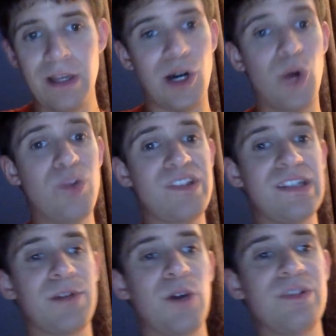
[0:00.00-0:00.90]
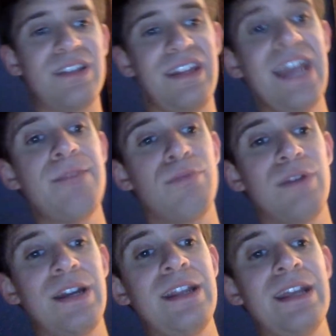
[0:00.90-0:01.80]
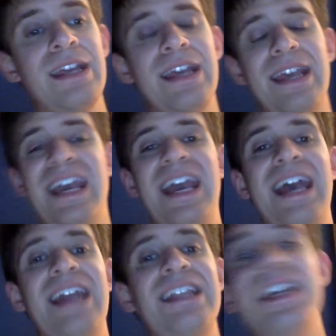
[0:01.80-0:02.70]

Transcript: Owens ended up going to the apron, and he